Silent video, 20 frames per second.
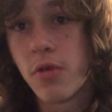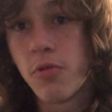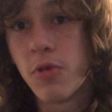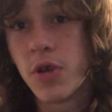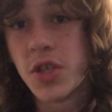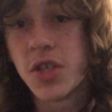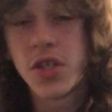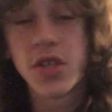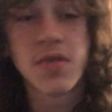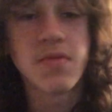
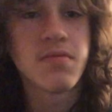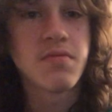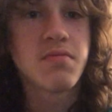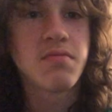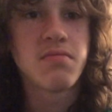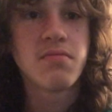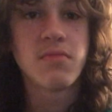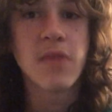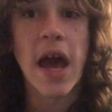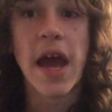which
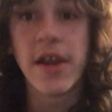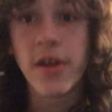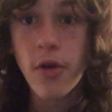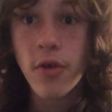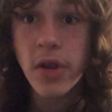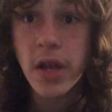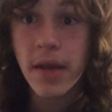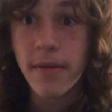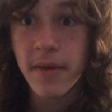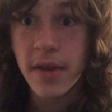I
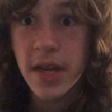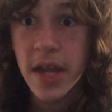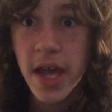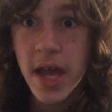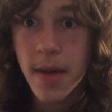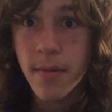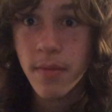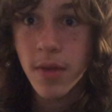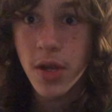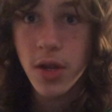don't give a
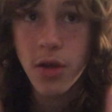damn.